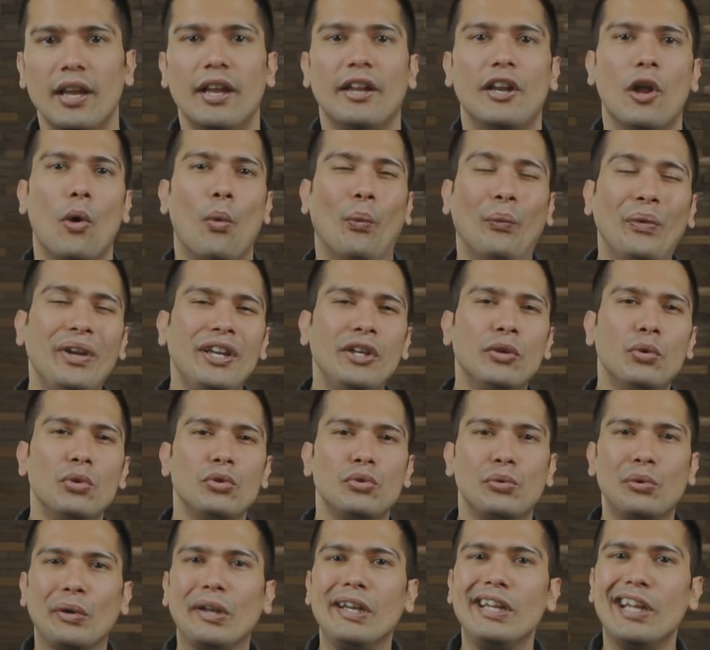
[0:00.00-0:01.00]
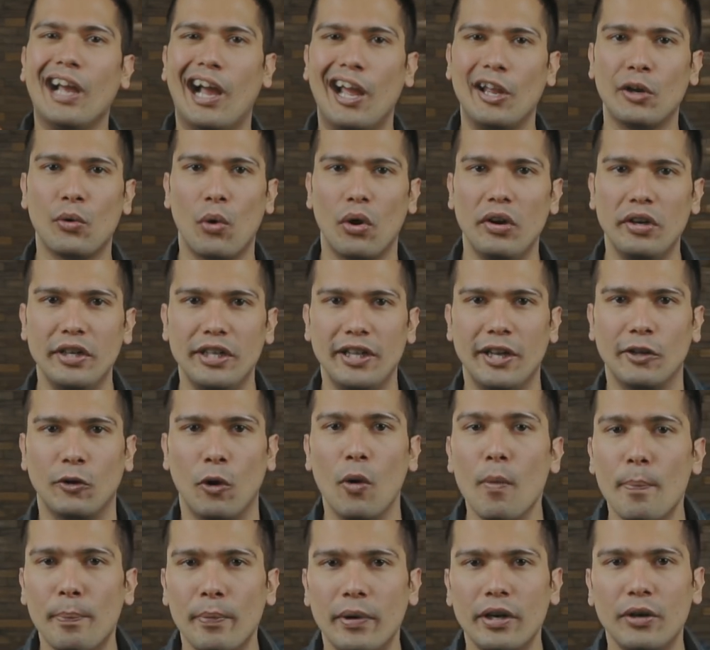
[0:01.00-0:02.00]
Now, we use really high quality
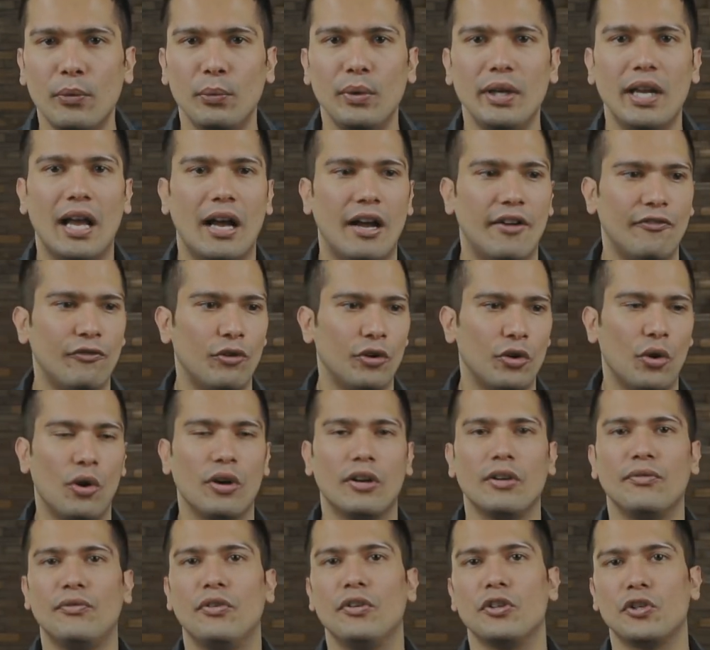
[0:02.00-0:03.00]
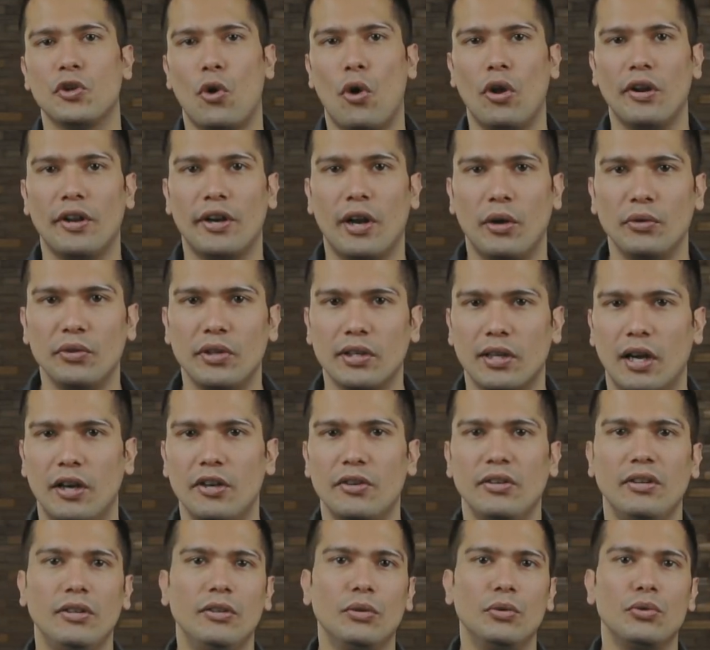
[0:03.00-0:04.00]
equipment. We have photographers all around the
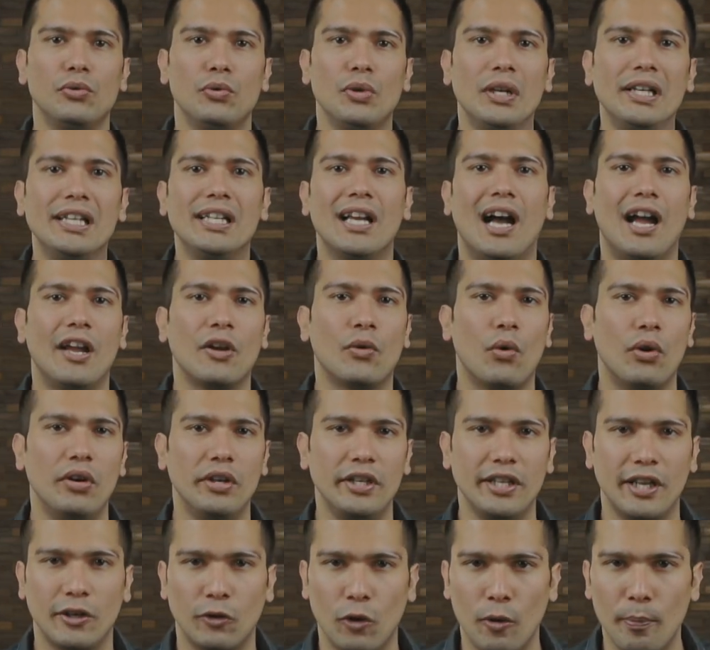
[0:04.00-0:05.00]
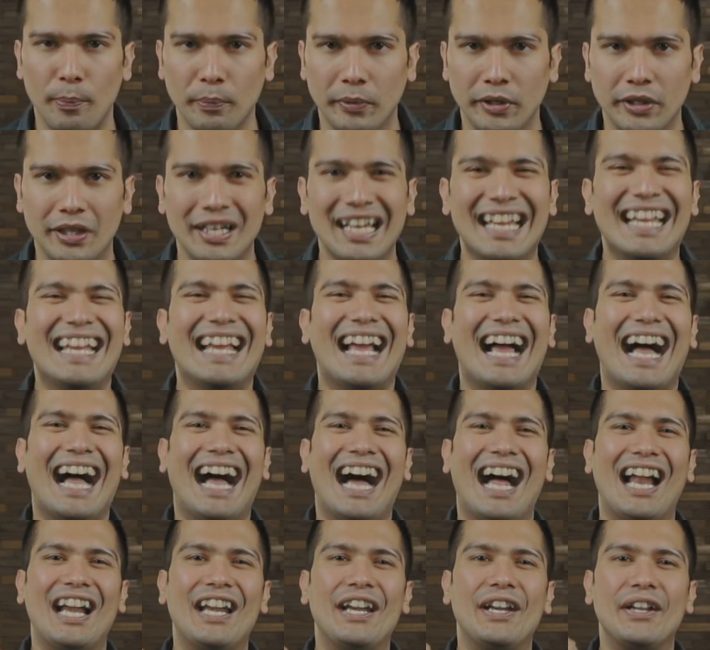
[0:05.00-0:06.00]
country who use really high quality equipment,
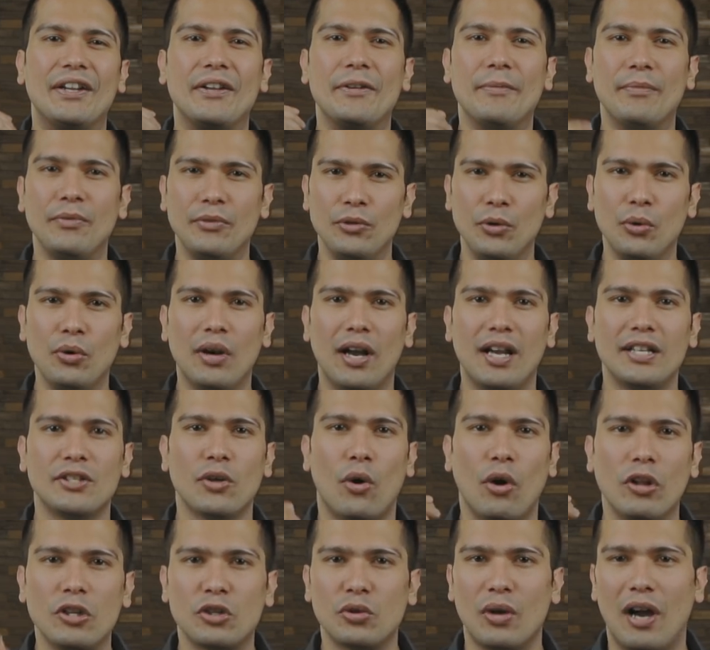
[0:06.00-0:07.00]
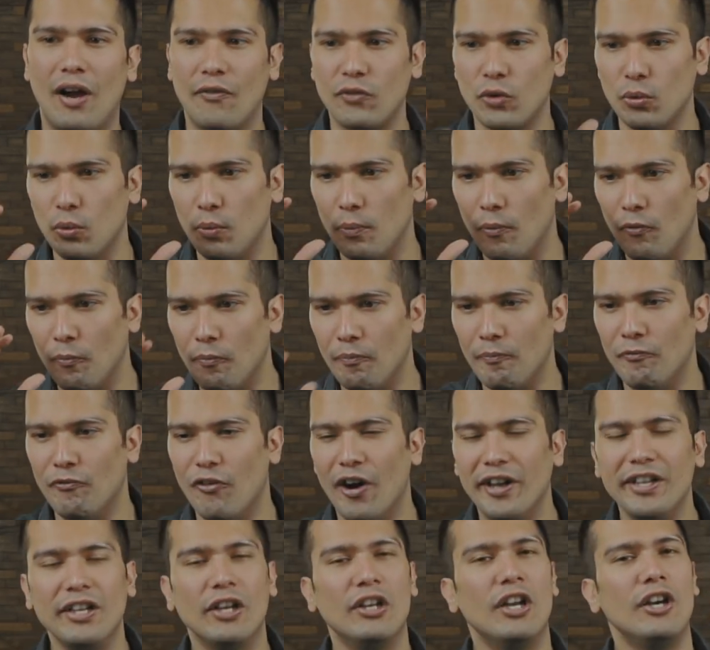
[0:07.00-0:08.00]
and you guys also have to
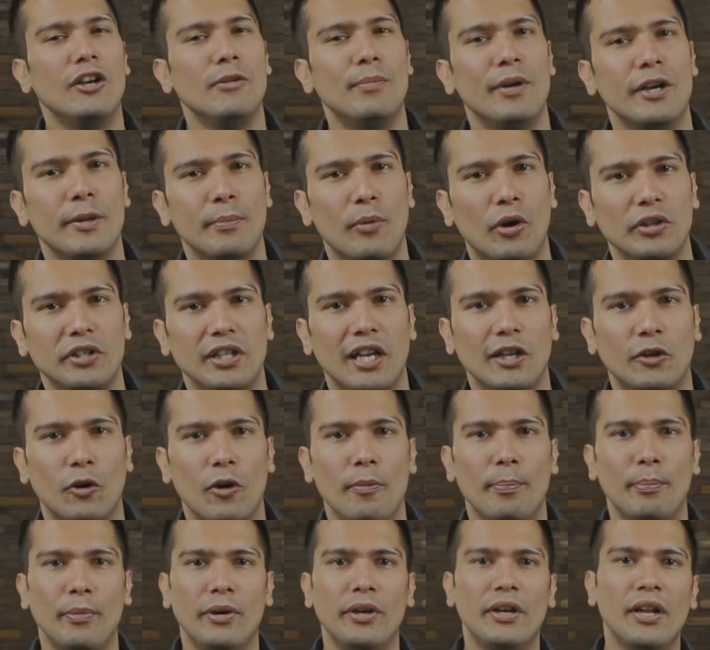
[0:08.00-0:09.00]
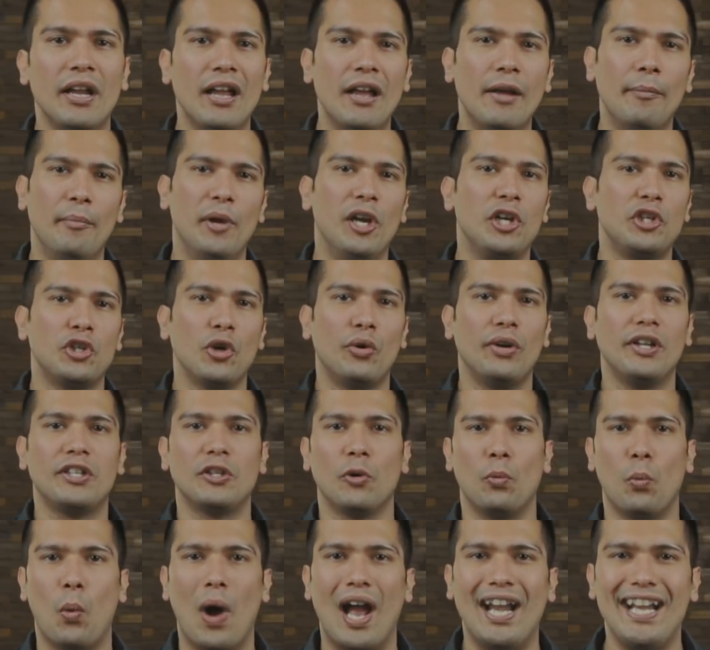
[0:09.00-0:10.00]
worry a little bit about the equipment. Make sure it's
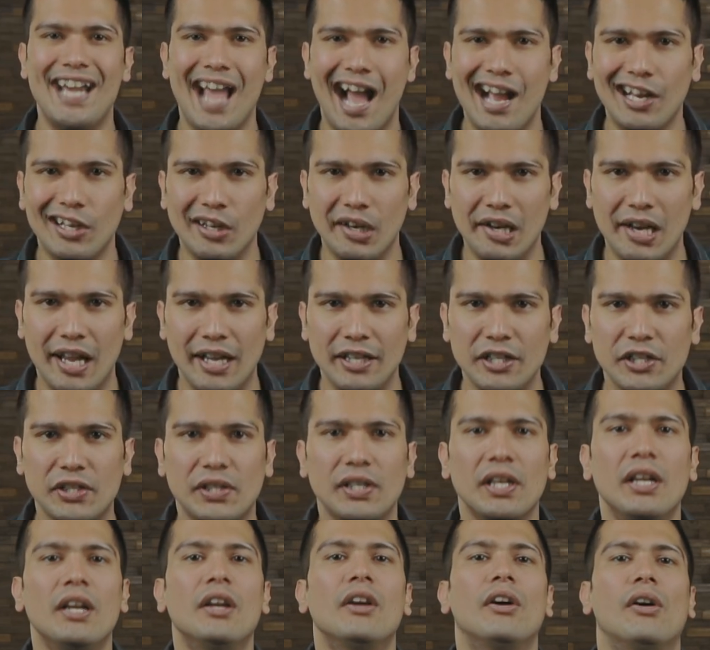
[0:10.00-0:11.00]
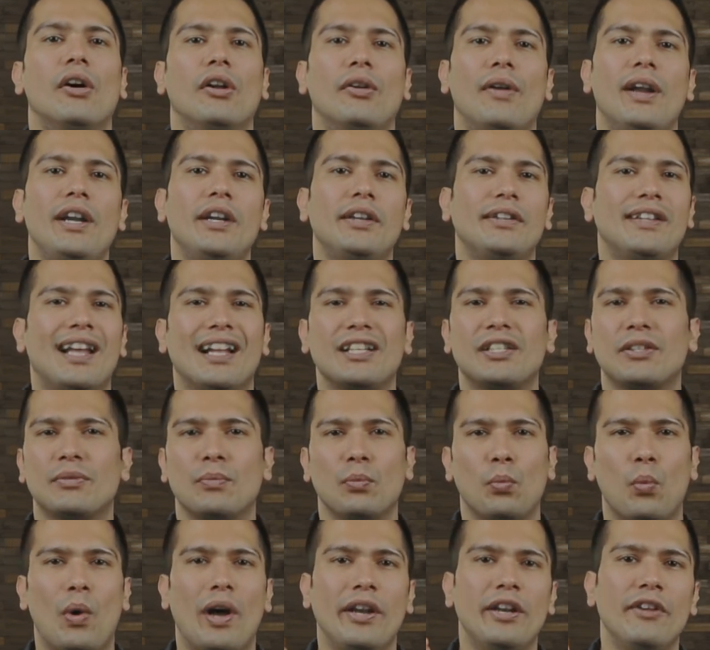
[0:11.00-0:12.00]
a wide angle lens, all right? That's
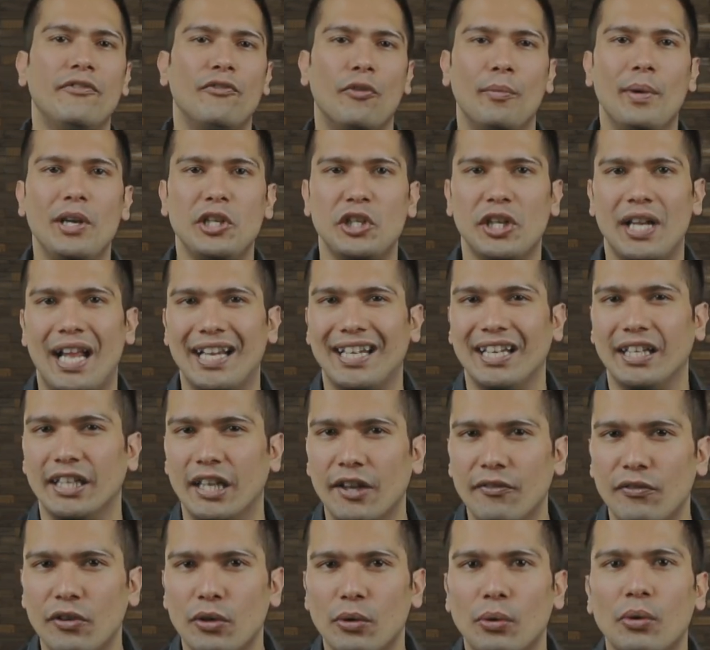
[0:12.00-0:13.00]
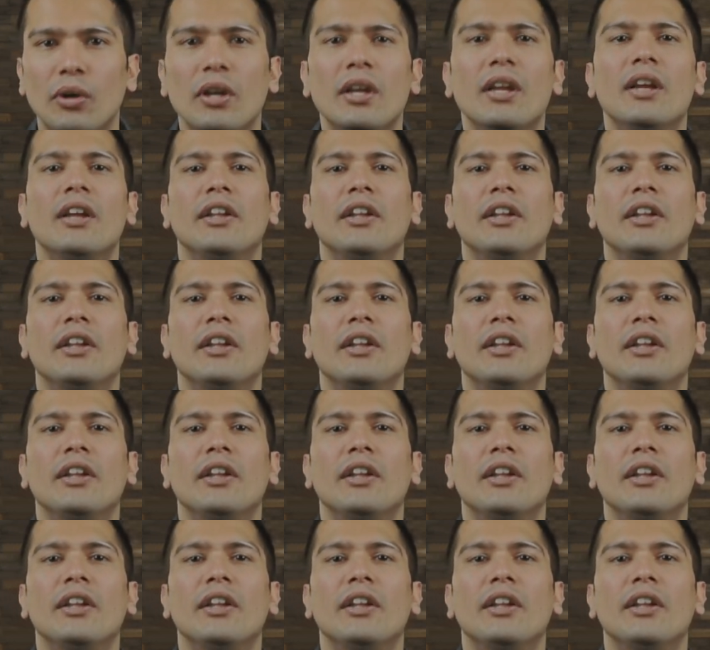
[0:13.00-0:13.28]
one information I can give you.